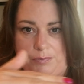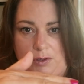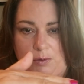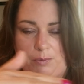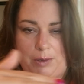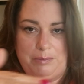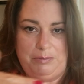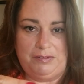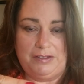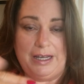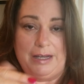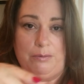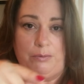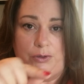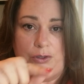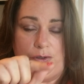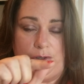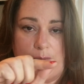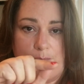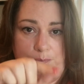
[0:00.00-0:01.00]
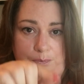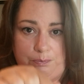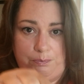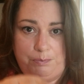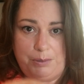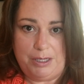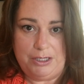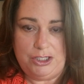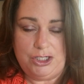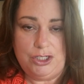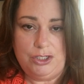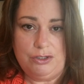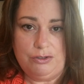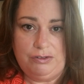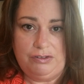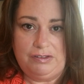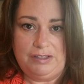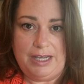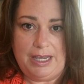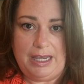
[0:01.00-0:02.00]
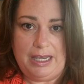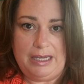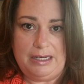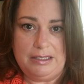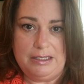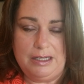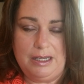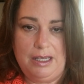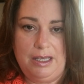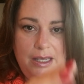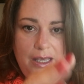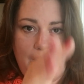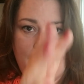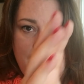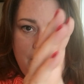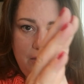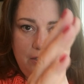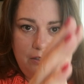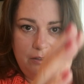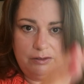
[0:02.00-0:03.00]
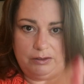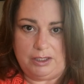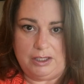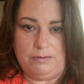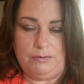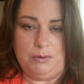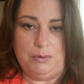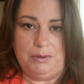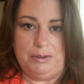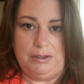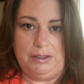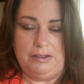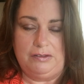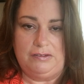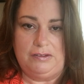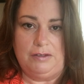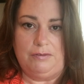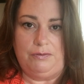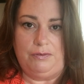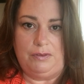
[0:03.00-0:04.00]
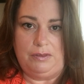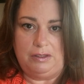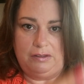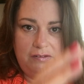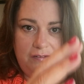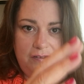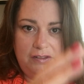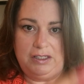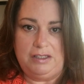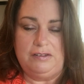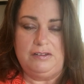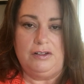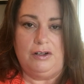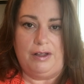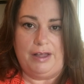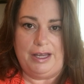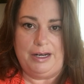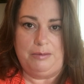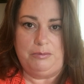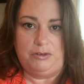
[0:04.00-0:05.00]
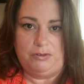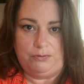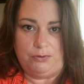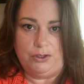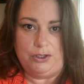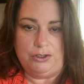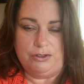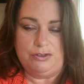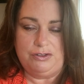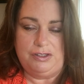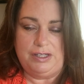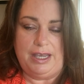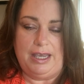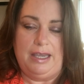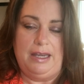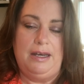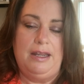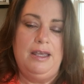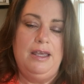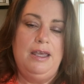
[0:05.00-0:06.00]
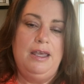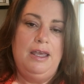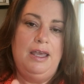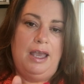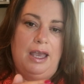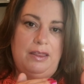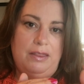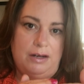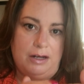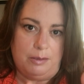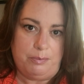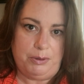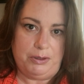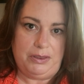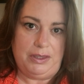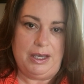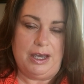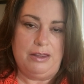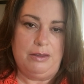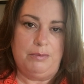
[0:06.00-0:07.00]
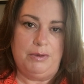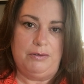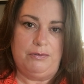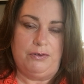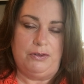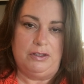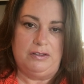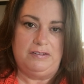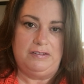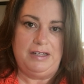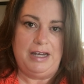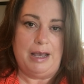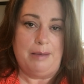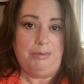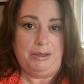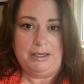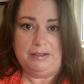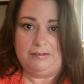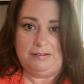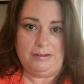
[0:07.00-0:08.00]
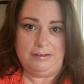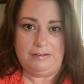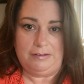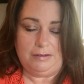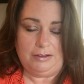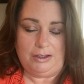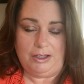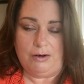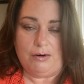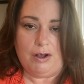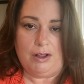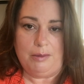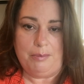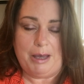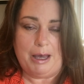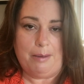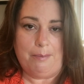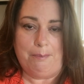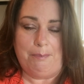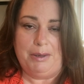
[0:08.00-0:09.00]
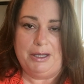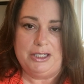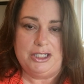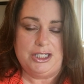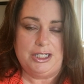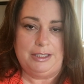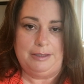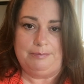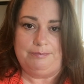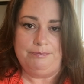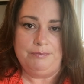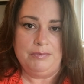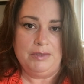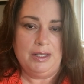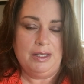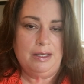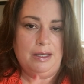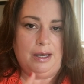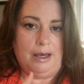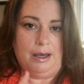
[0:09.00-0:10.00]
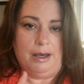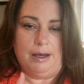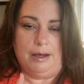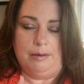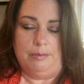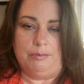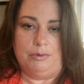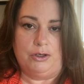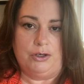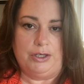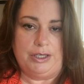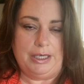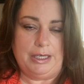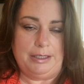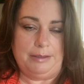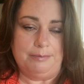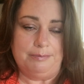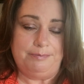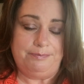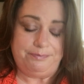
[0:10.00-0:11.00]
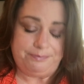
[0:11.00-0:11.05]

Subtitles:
website where you can punch in your state, and then it'll give you a list of the seasonal items for your state. And then I'll put the other one for the SNAP, because they're all about budget cooking.